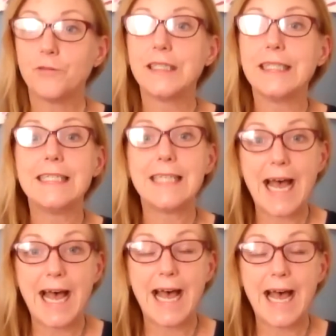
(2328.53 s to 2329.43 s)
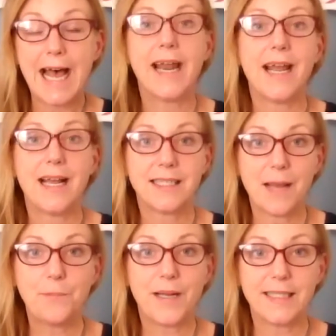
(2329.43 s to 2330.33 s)
really sad and I
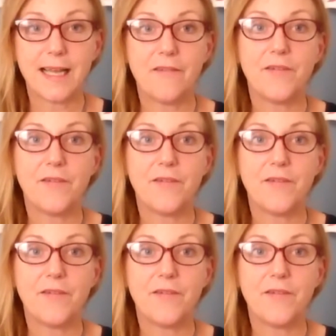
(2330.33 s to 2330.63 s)
accept myself.